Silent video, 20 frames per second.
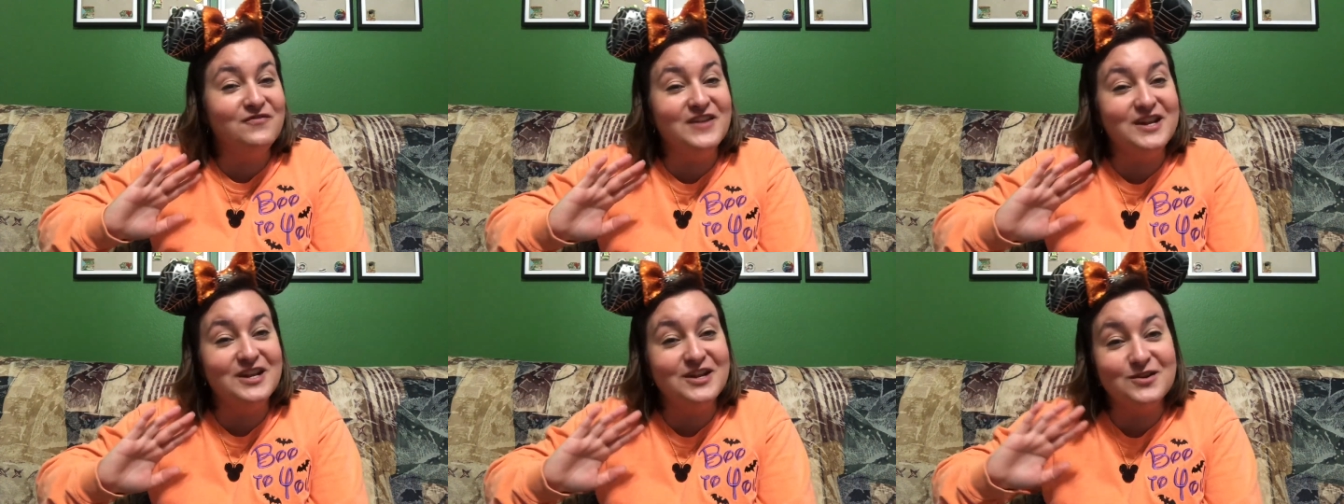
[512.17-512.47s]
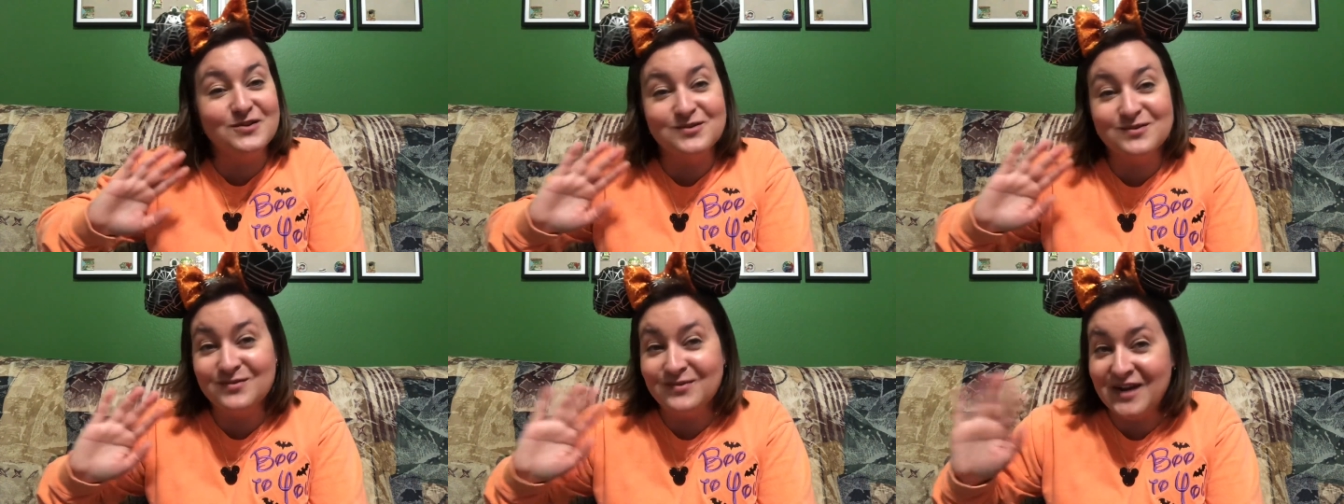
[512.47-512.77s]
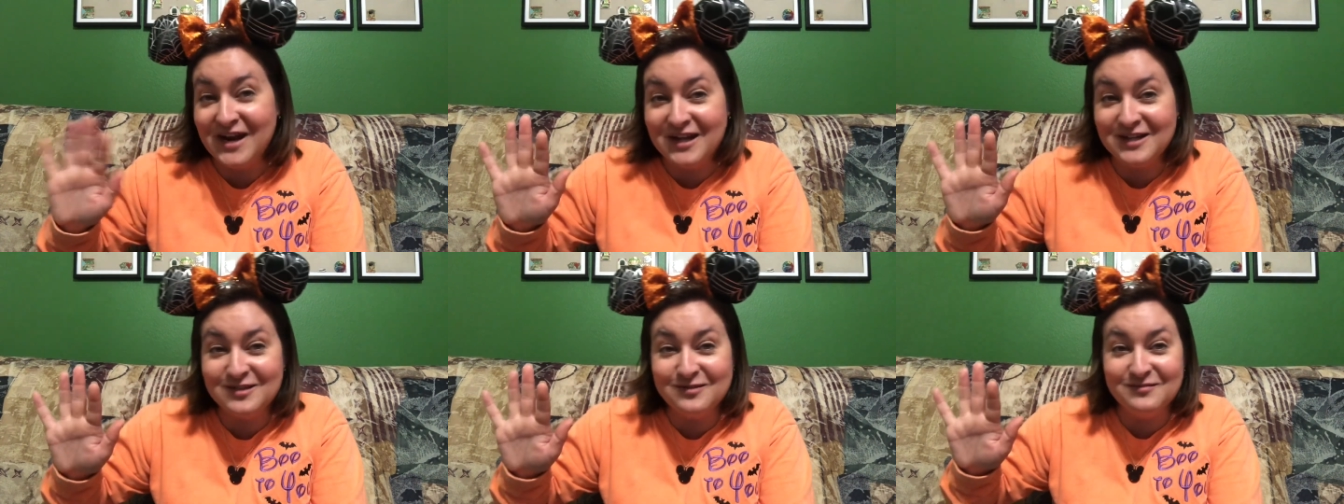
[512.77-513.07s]
videos
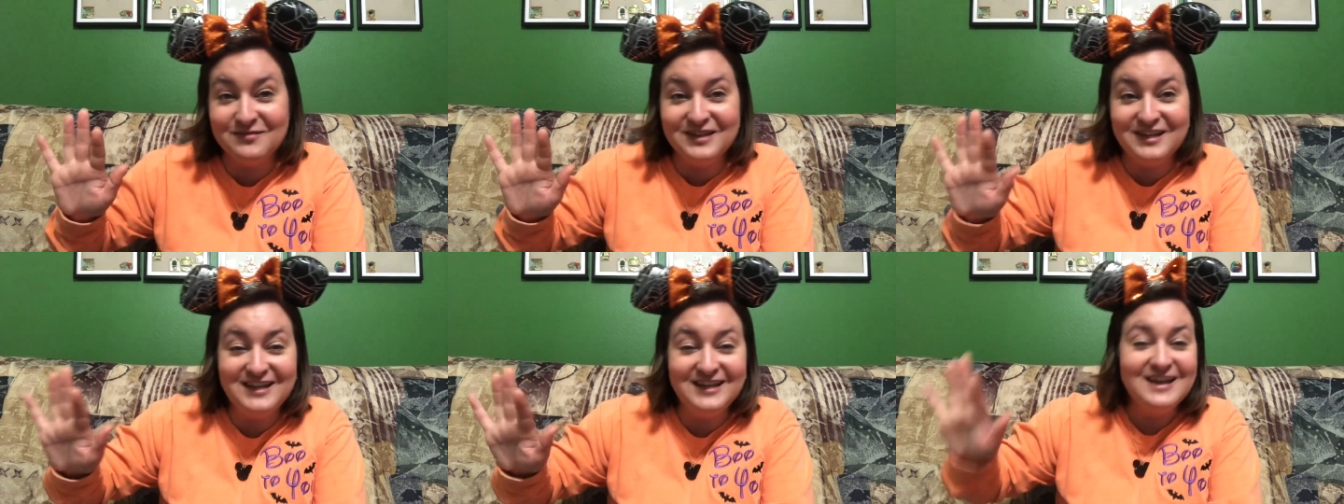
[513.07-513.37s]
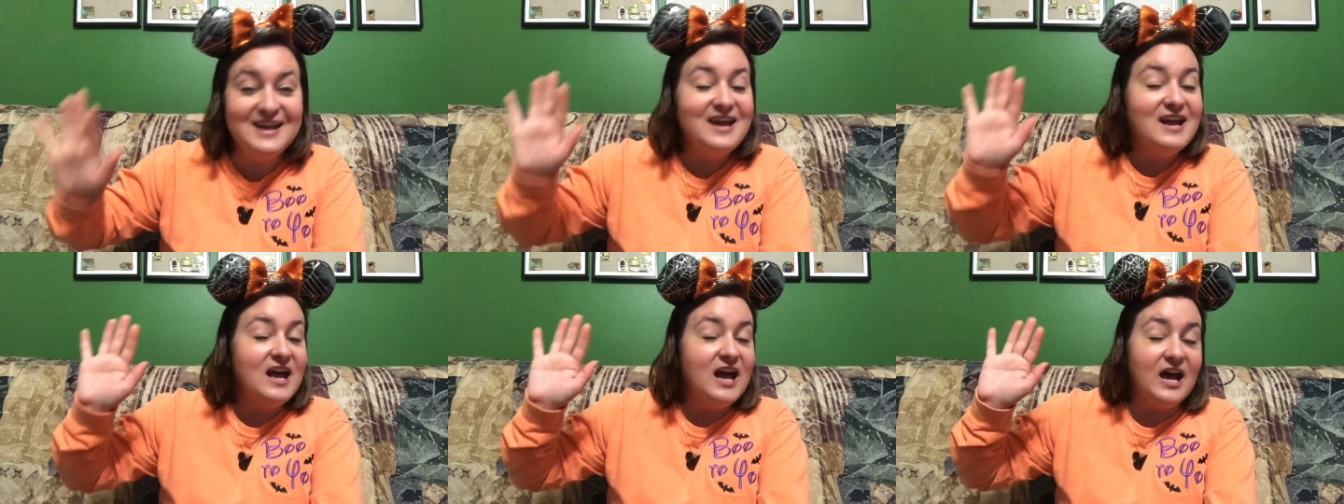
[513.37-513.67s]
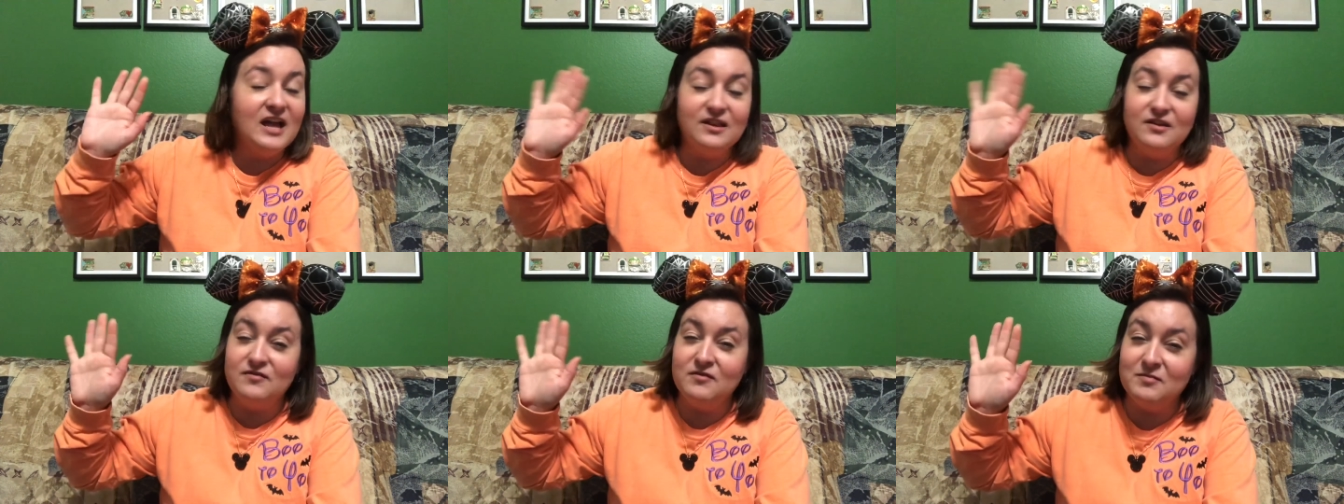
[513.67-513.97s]
randomly.
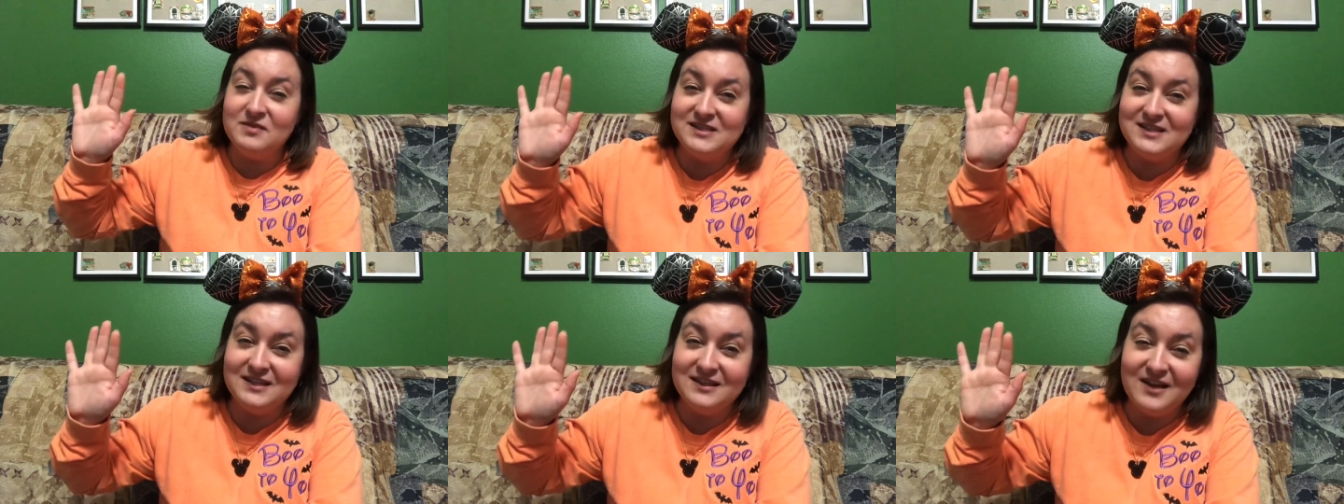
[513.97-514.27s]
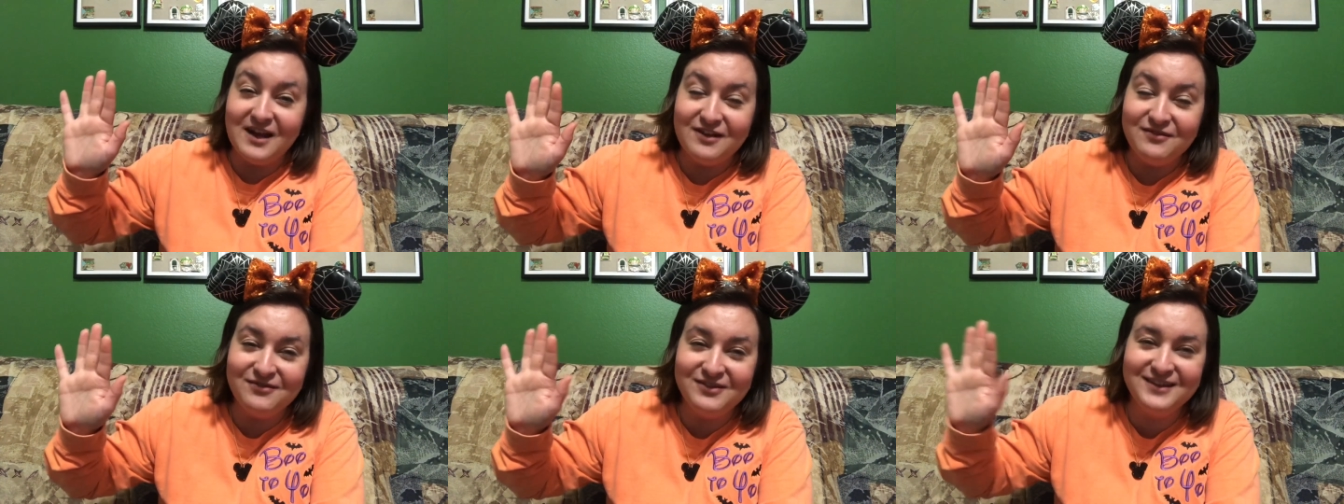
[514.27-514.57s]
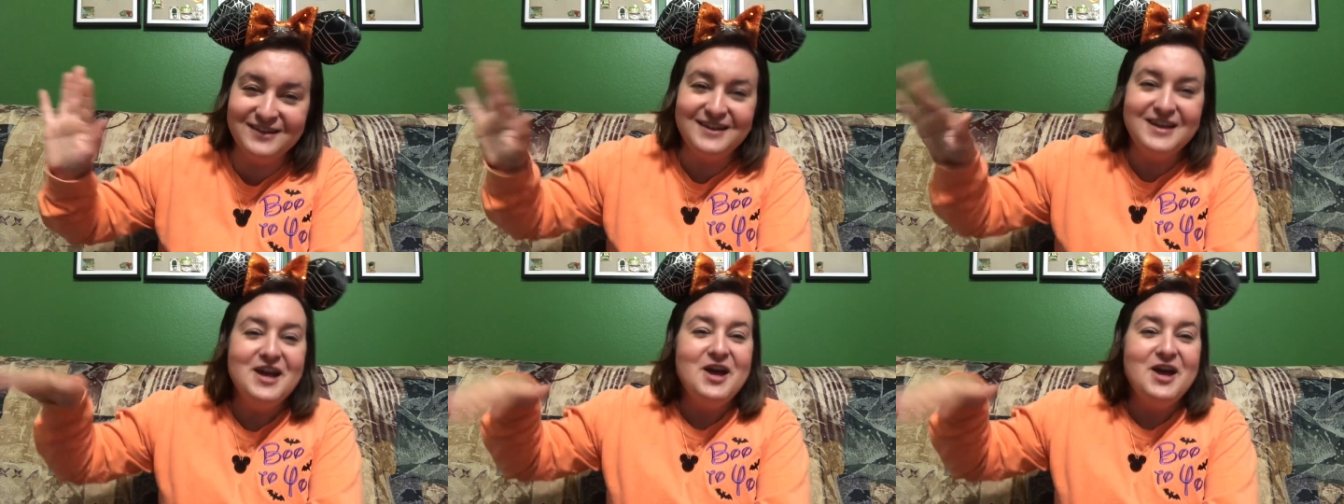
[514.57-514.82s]
I live a busy life.